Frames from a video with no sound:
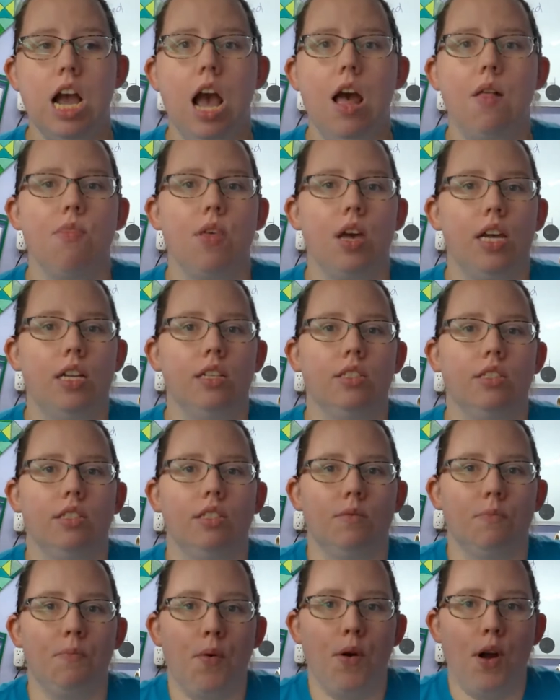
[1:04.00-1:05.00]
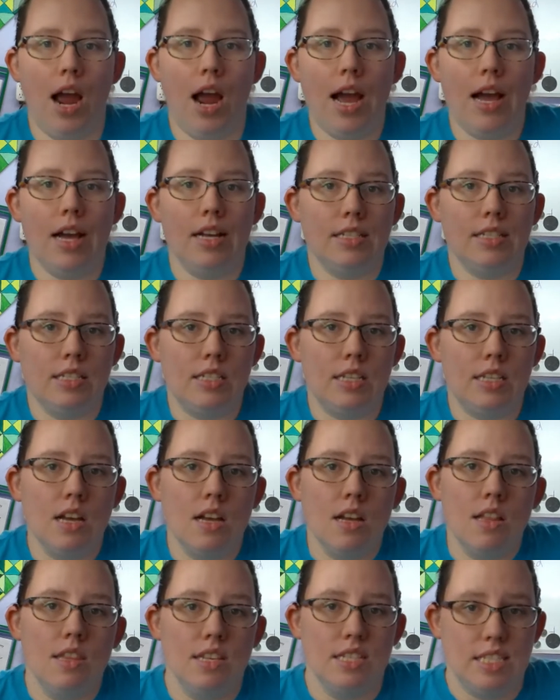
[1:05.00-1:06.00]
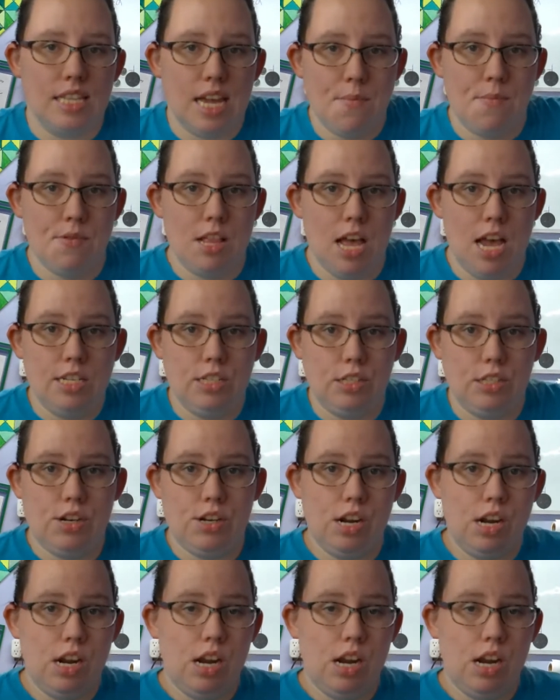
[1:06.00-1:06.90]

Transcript: and then press the stabilizer.